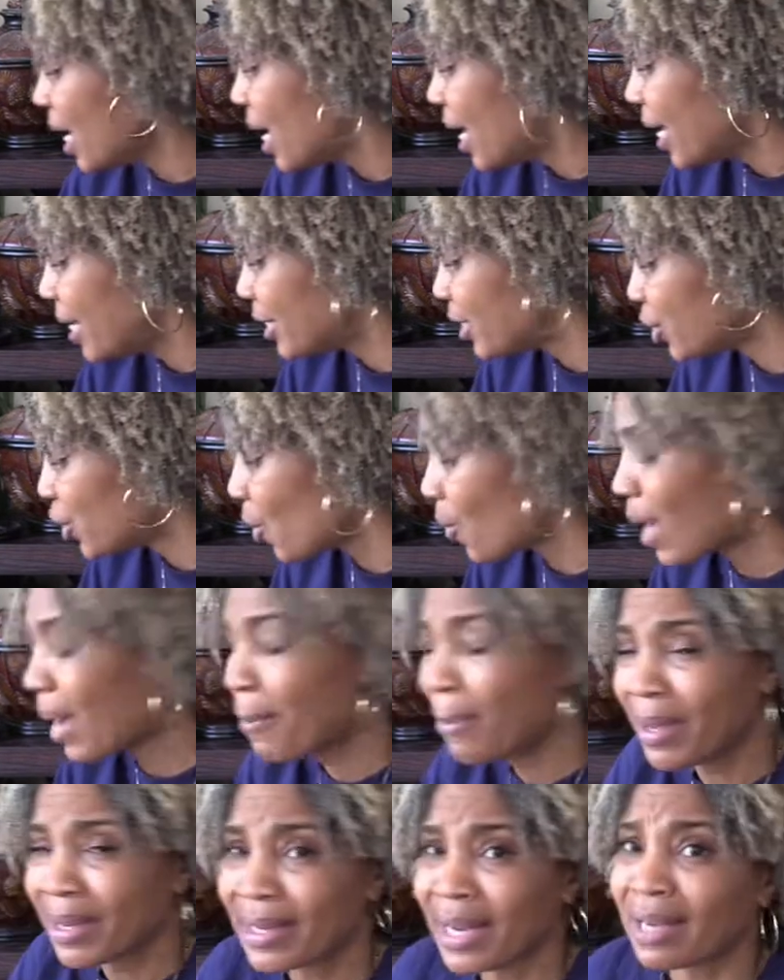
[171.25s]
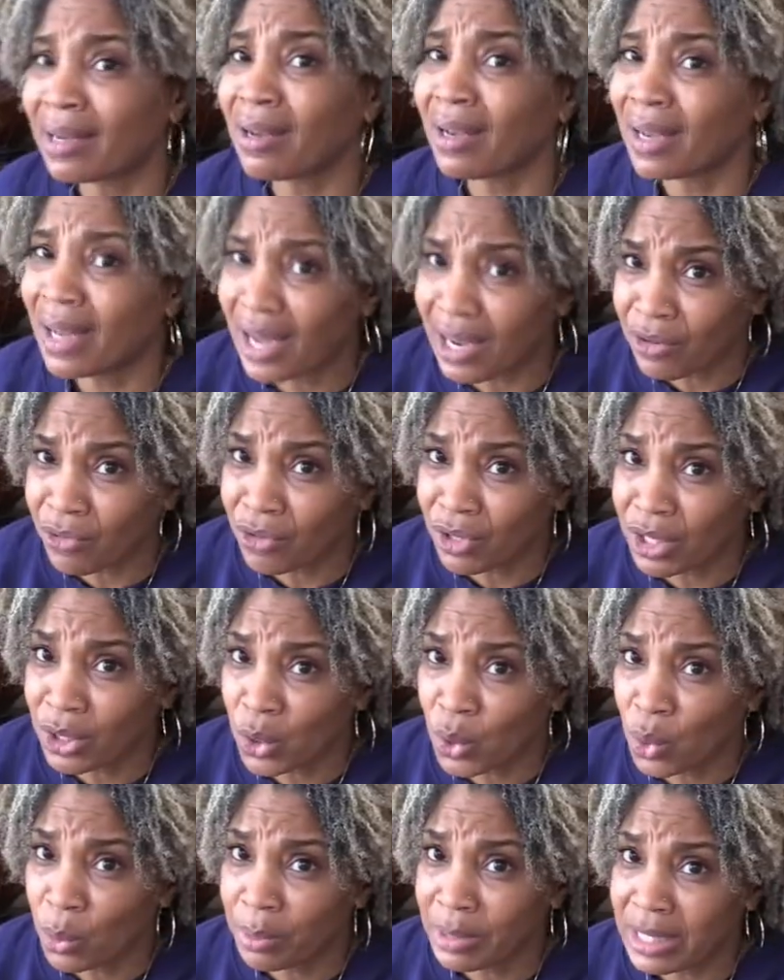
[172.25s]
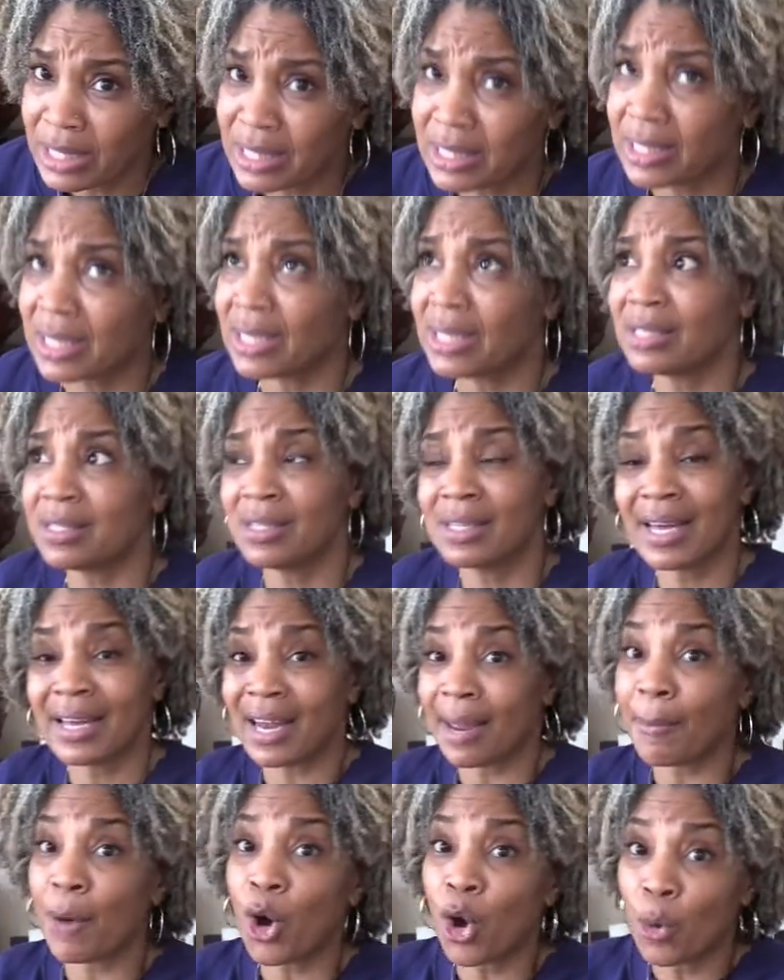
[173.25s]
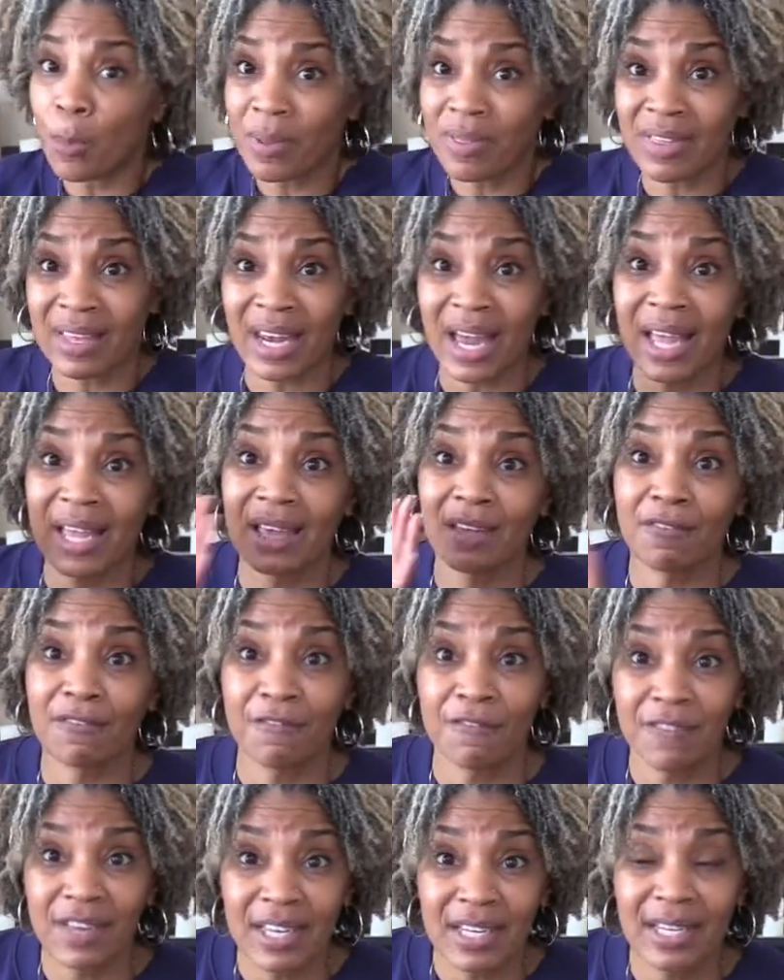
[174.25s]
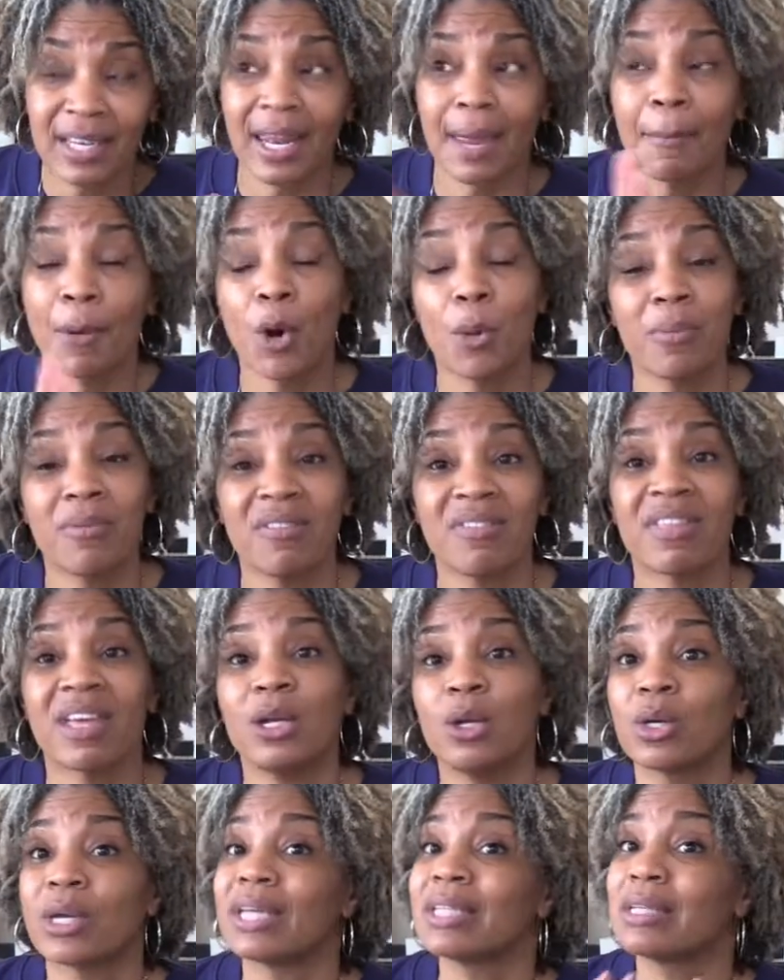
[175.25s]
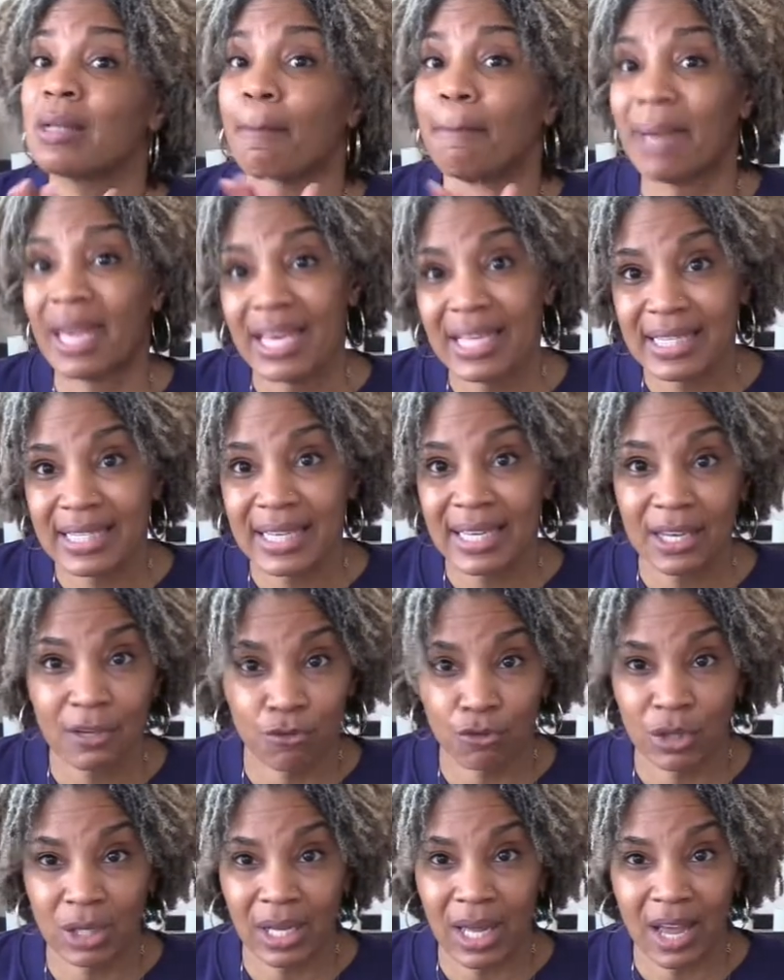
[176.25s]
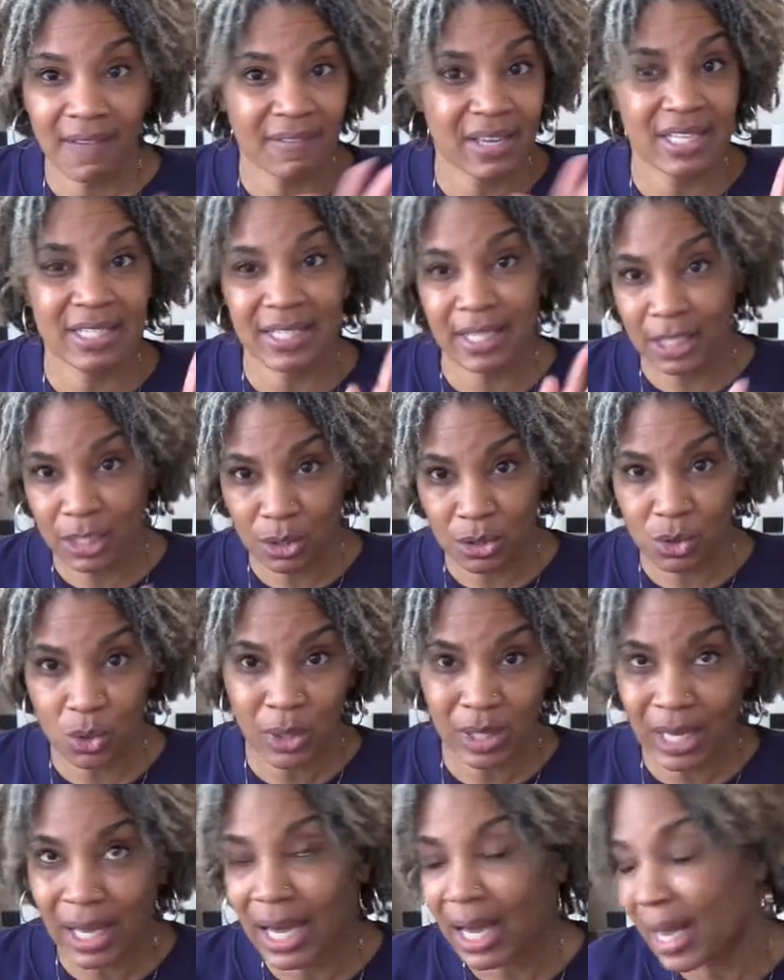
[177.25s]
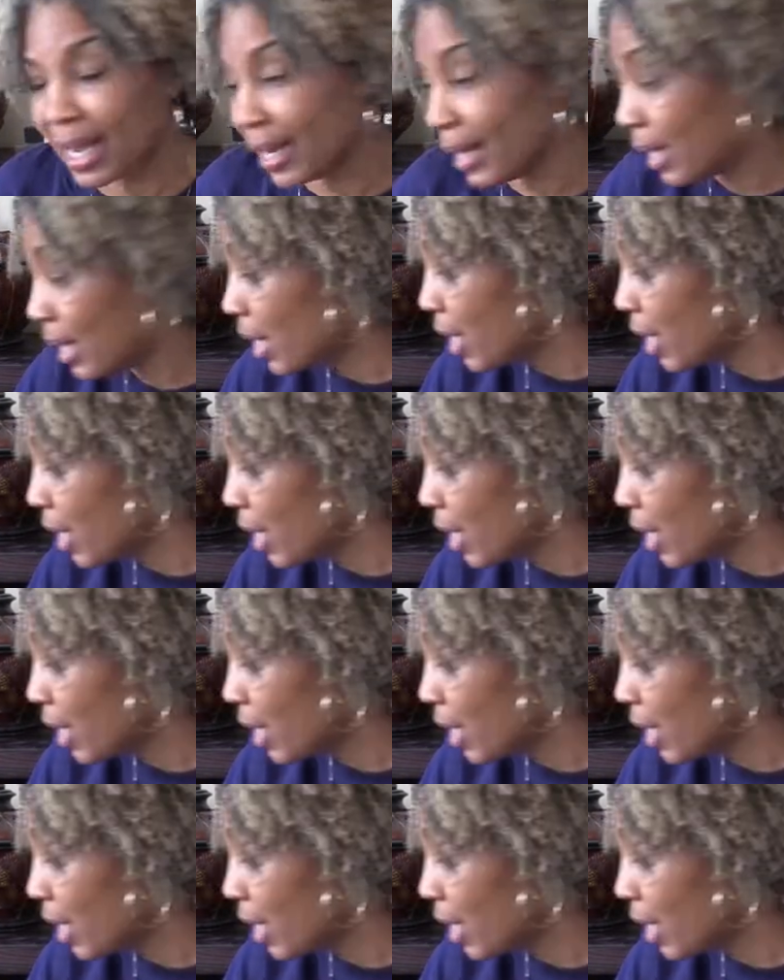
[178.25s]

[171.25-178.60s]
And so I picked up a lot of really cool pieces that I'm hoping that I can fit. And I'm hoping that they look as amazing in real life as they looked online.